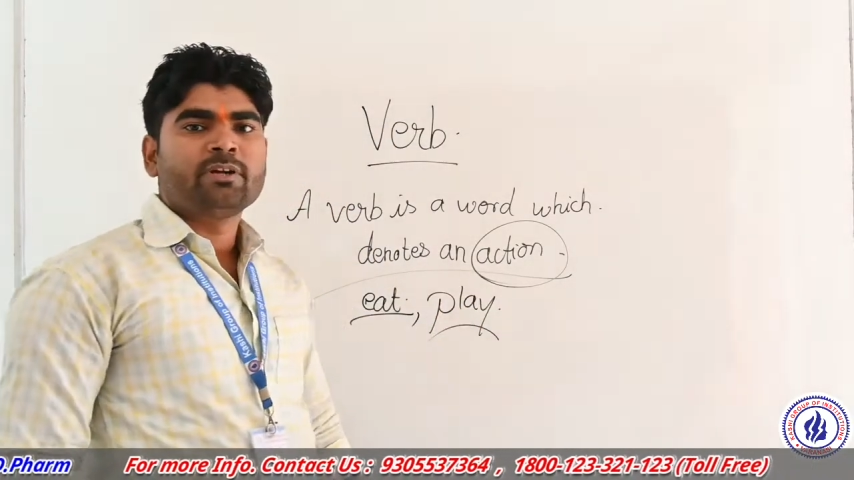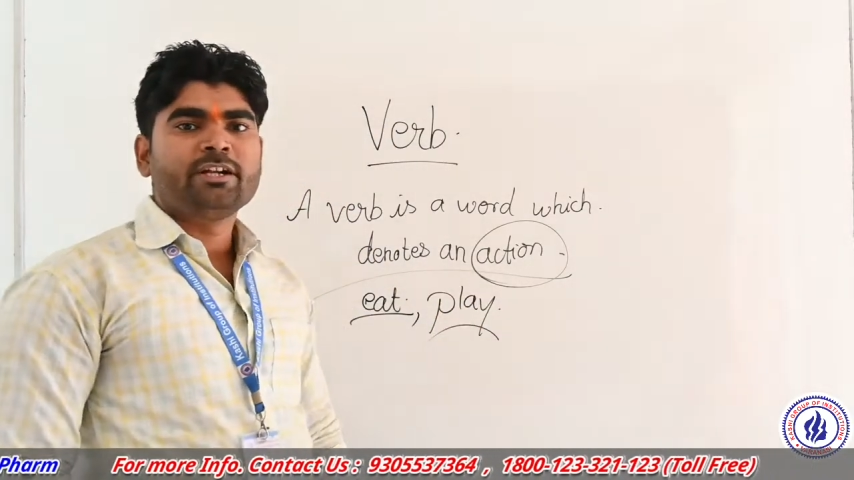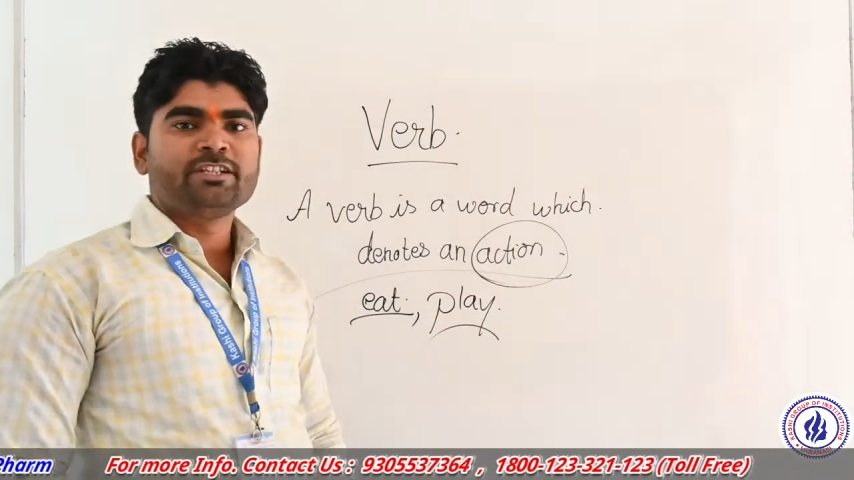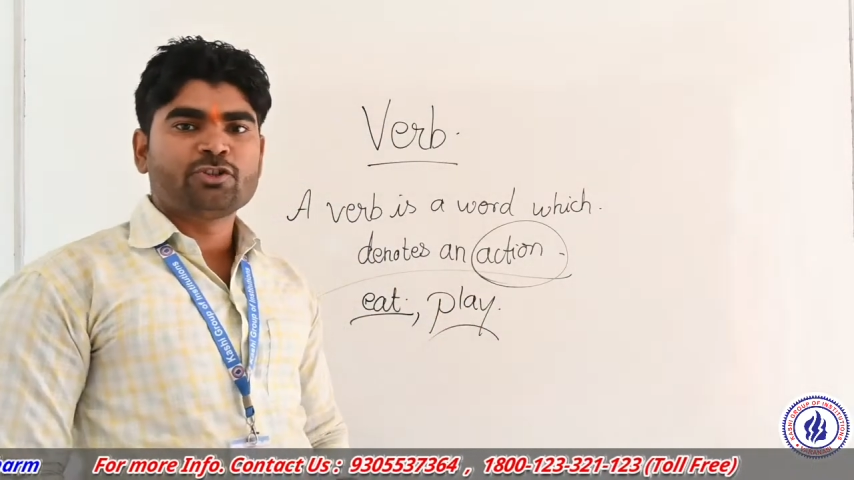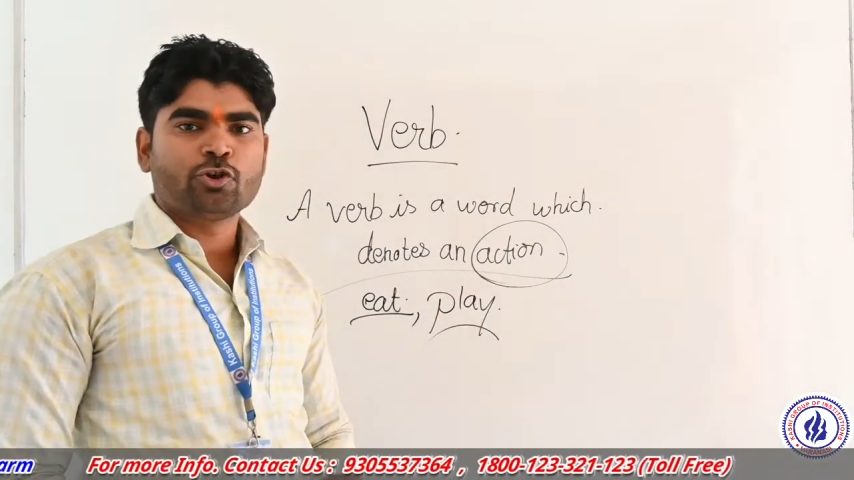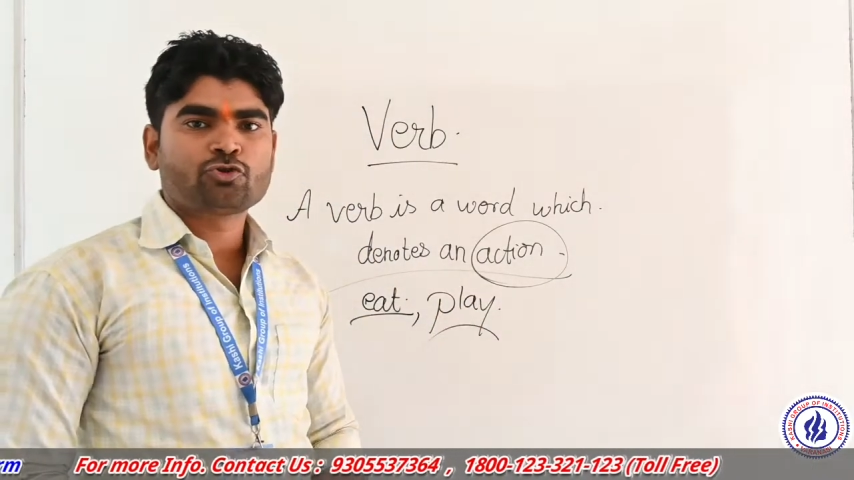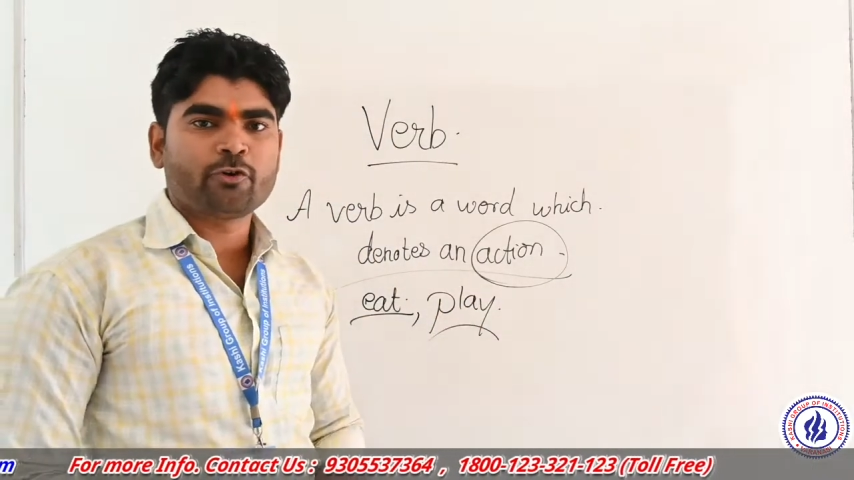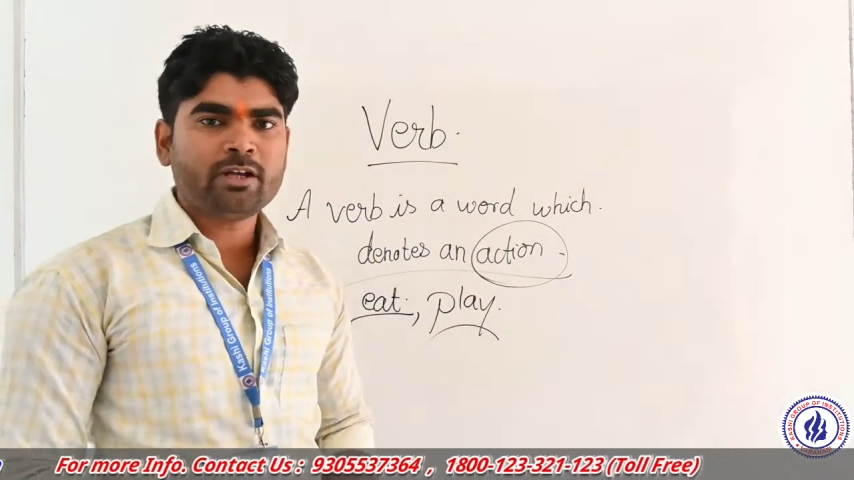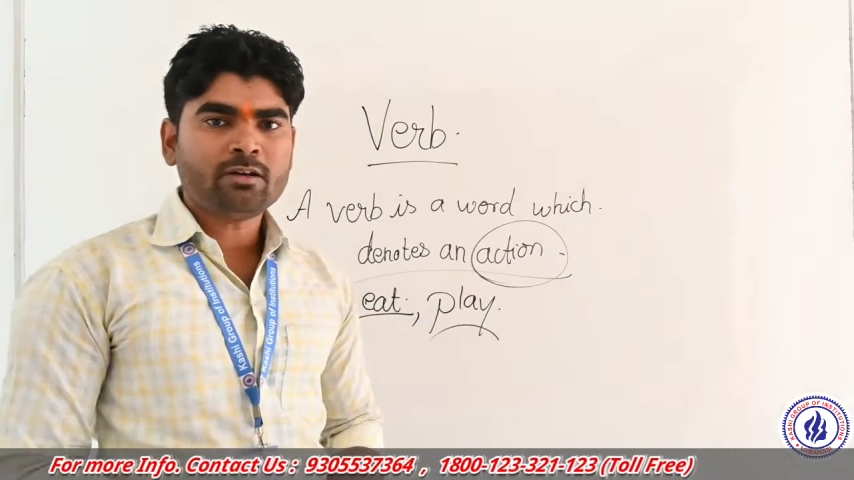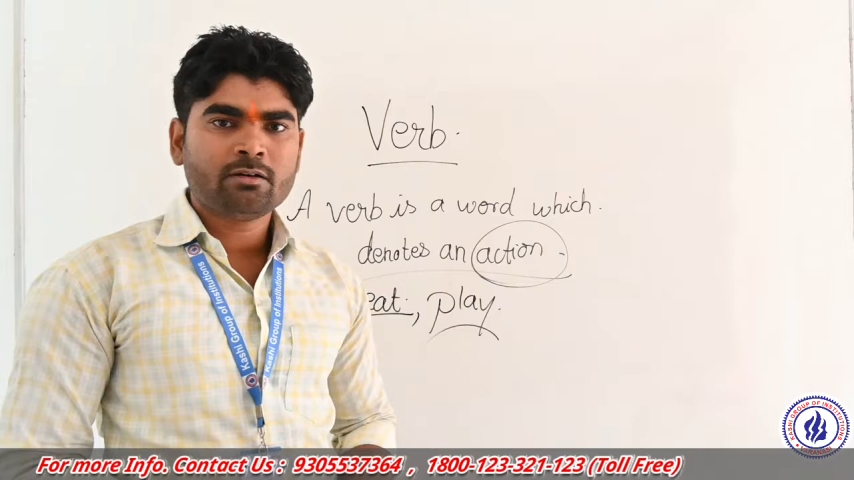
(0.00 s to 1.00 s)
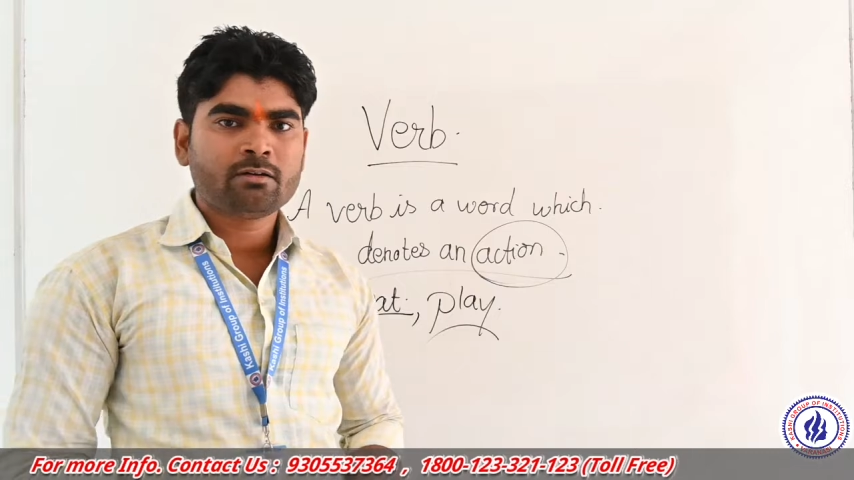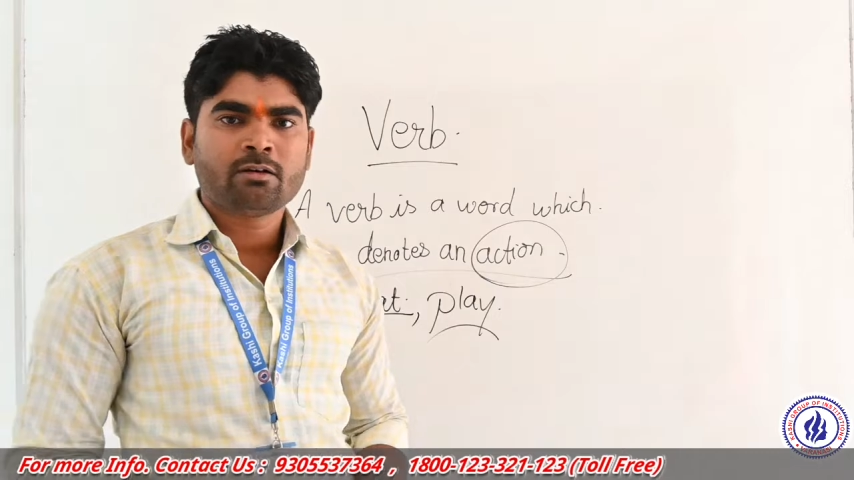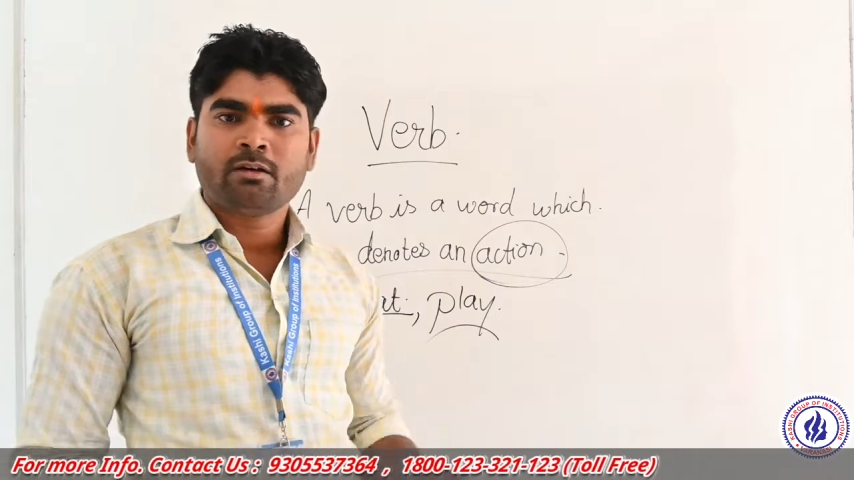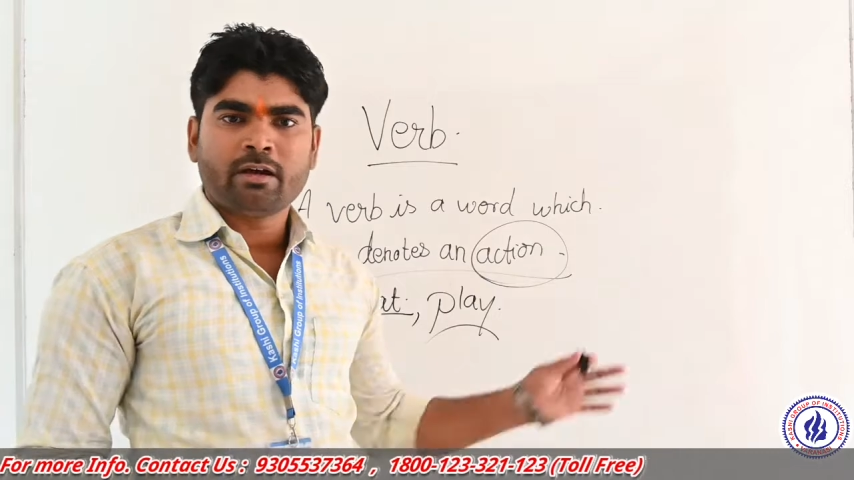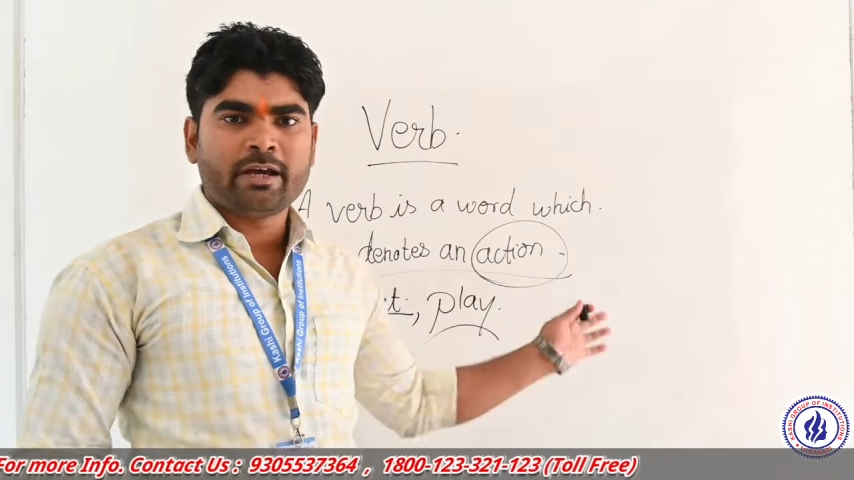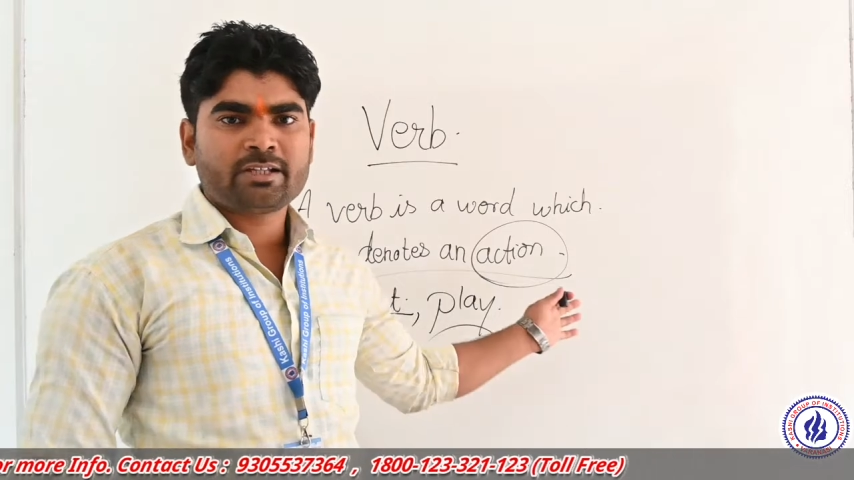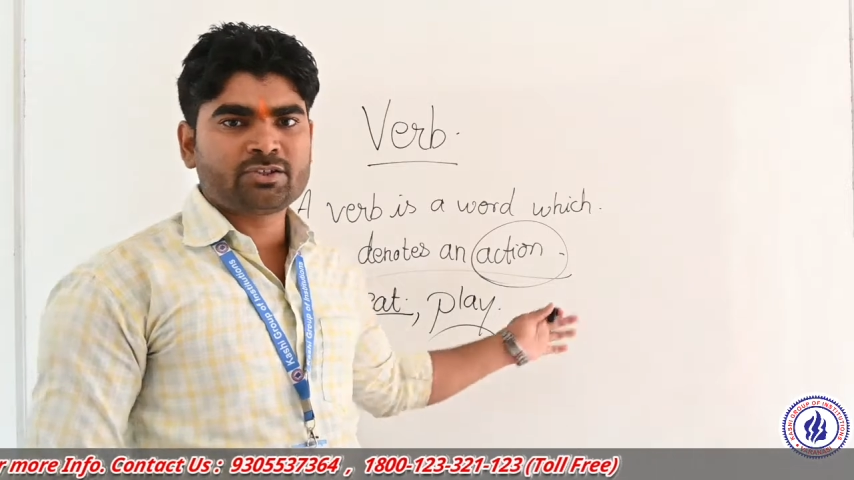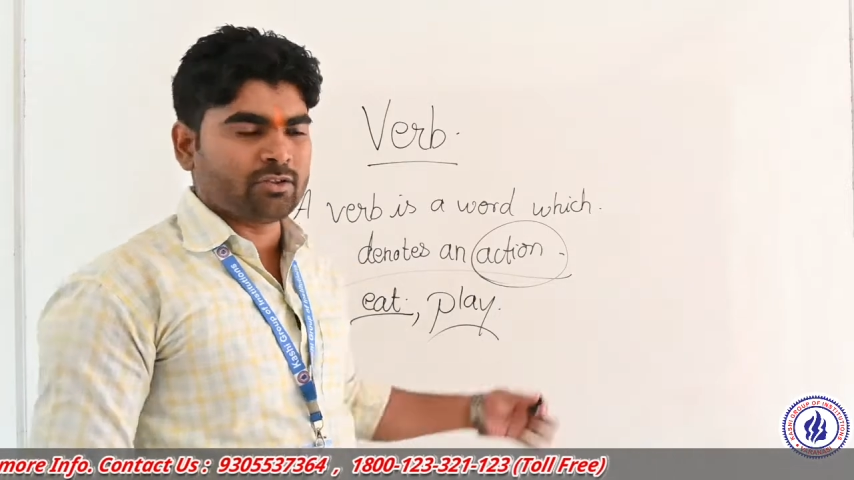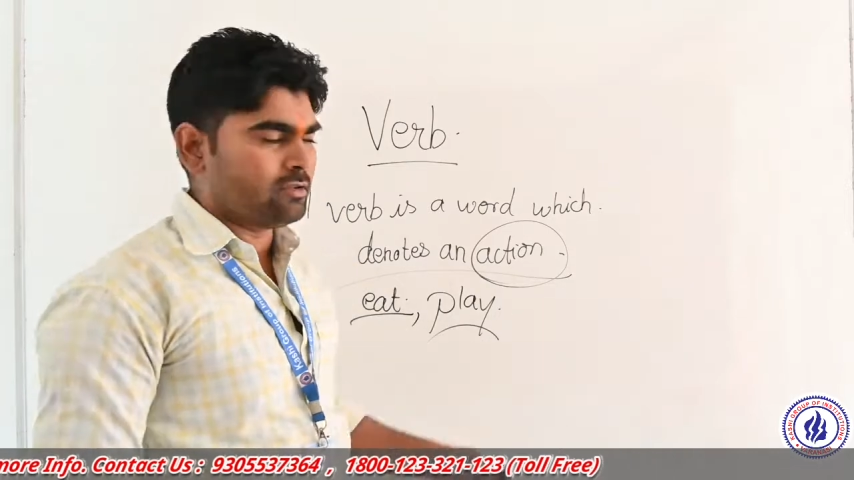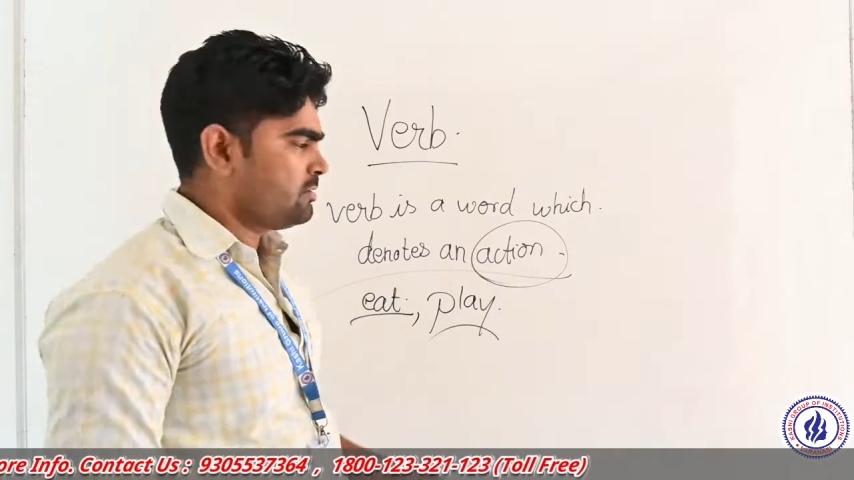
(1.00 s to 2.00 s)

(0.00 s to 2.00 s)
It is also an action.